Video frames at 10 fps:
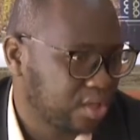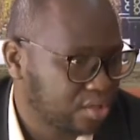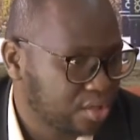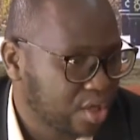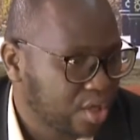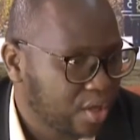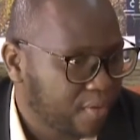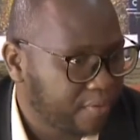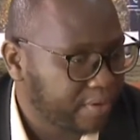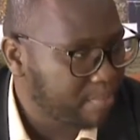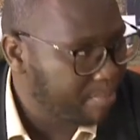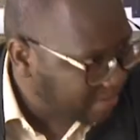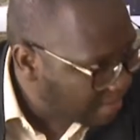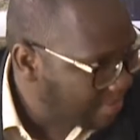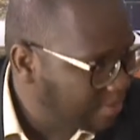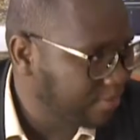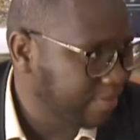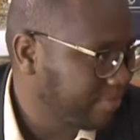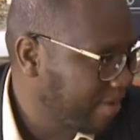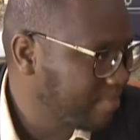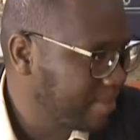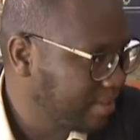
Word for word: yes. for the betterment of the family.